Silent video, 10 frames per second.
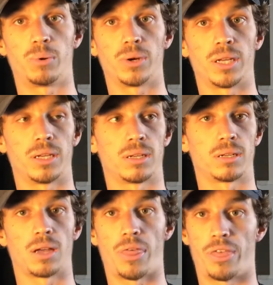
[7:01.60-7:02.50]
buoy
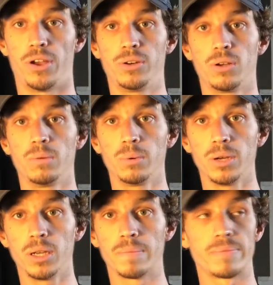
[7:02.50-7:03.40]
a third term
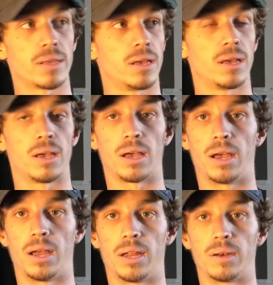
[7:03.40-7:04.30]
buoy,
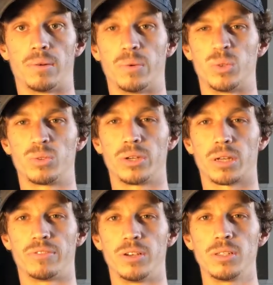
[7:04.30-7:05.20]
and it was really
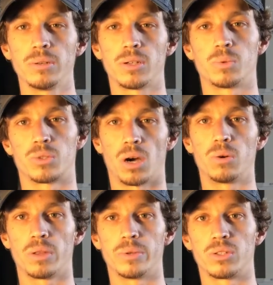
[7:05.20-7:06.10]
confusing because we were
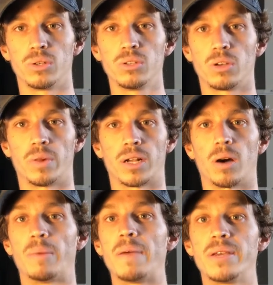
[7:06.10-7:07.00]
told there was two. So we're like,
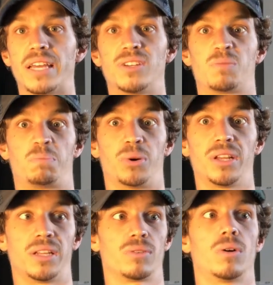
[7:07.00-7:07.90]
oh, maybe they just put
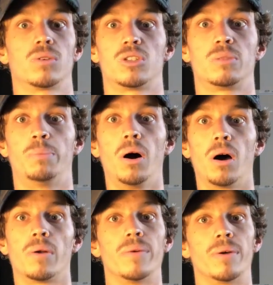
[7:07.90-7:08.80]
it in the wrong spot.